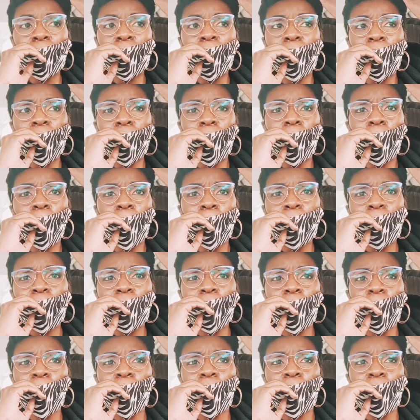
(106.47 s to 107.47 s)

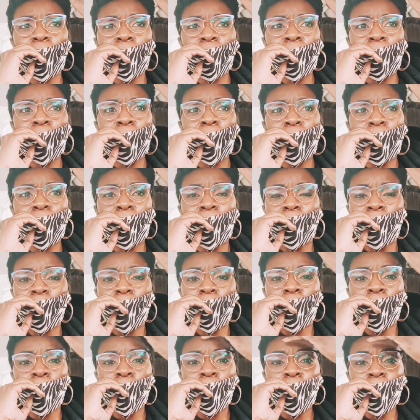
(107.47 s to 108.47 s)
always, whether in,
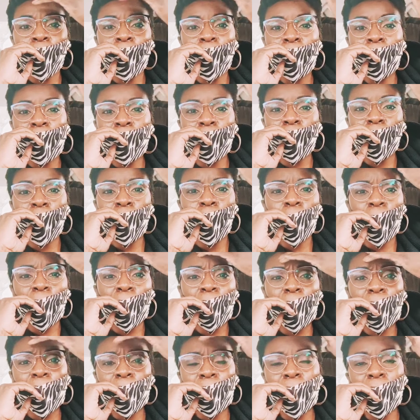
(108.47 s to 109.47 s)
you know, actually
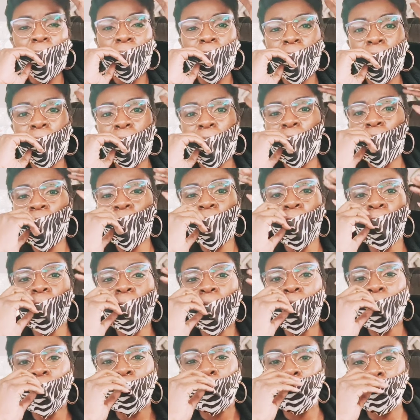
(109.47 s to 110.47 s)
working inside of a classroom
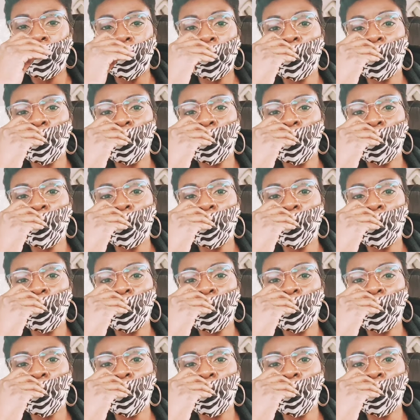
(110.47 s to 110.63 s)
or not,